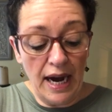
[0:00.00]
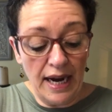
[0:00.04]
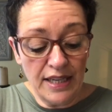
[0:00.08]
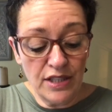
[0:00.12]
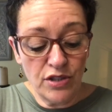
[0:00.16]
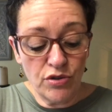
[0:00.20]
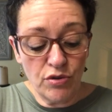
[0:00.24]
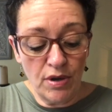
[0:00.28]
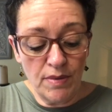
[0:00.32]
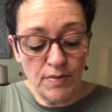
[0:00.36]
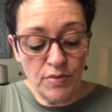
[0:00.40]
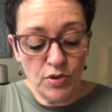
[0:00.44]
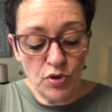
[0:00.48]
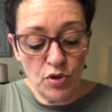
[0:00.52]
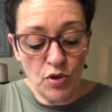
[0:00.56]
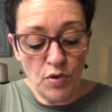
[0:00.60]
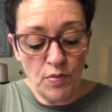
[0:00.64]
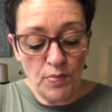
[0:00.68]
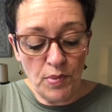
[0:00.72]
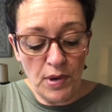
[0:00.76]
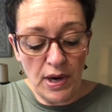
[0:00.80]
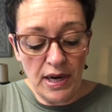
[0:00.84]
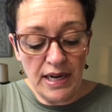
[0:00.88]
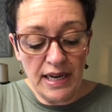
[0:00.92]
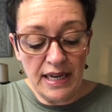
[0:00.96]
ice cream
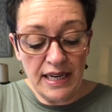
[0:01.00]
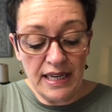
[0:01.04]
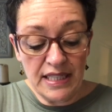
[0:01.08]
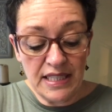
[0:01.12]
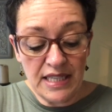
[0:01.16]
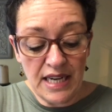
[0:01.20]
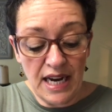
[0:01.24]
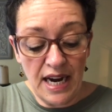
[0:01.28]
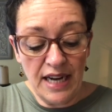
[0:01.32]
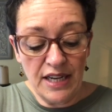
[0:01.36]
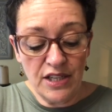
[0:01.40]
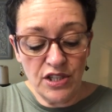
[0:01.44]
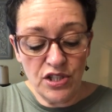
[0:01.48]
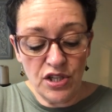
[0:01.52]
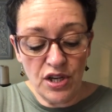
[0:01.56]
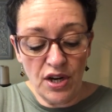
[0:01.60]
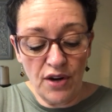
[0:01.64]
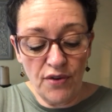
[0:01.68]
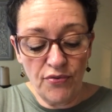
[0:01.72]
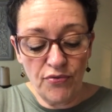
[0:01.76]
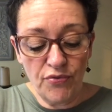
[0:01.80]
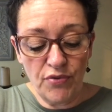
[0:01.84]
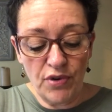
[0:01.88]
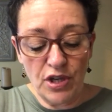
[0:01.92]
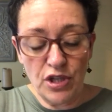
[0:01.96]
scoop bread, and a touch
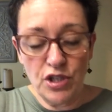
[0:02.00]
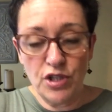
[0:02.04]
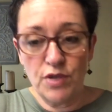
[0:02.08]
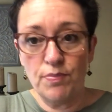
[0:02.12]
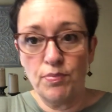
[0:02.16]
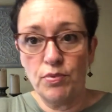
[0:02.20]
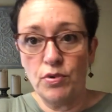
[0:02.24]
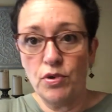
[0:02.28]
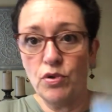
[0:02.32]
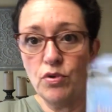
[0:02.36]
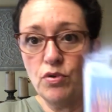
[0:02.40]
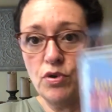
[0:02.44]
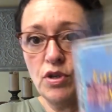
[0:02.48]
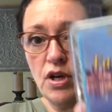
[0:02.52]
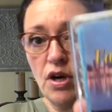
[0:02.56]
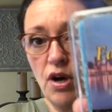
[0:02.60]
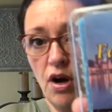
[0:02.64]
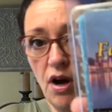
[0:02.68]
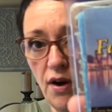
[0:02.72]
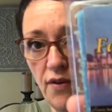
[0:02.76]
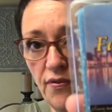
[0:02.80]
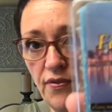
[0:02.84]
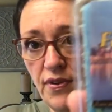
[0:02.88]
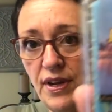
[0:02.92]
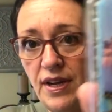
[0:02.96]
of fresh brewed
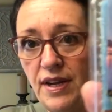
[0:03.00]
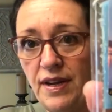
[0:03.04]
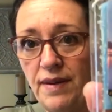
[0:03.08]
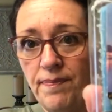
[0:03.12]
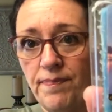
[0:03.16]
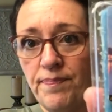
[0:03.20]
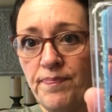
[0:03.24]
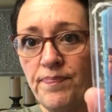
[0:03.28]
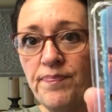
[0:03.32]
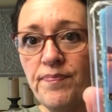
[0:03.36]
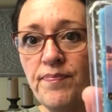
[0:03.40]
coffee.